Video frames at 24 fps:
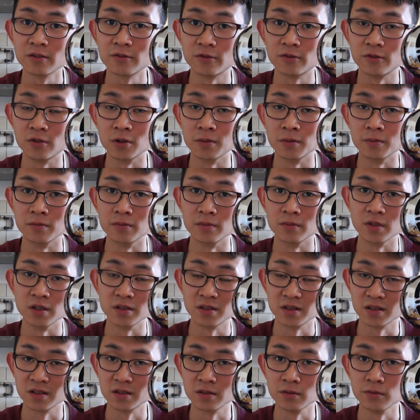from a
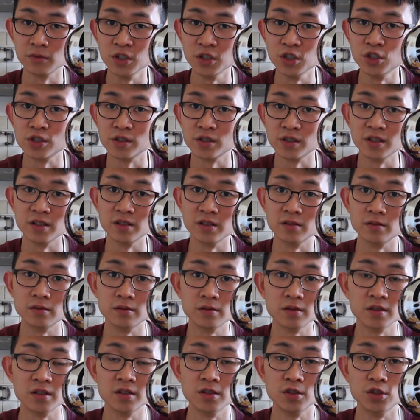certain region here
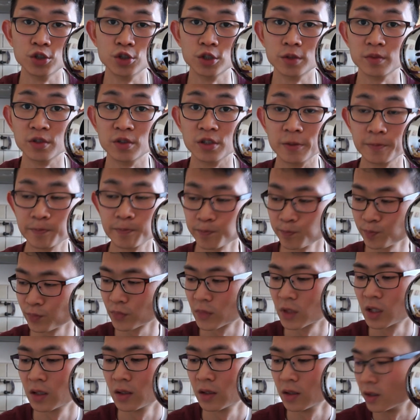in Germany.
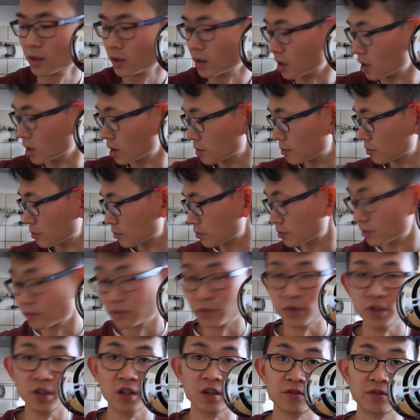
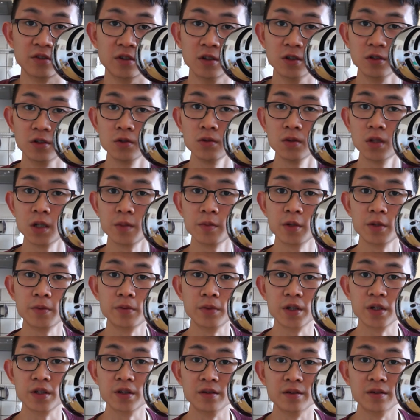Without further ado, let me
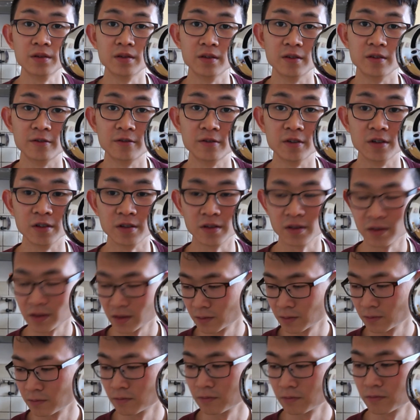bring in the first
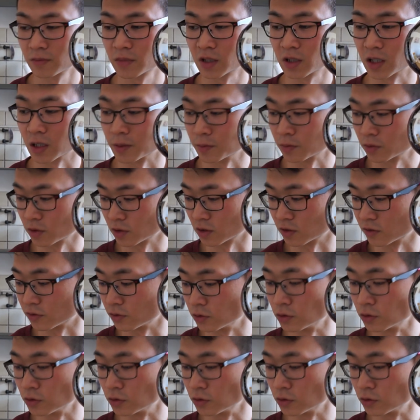type of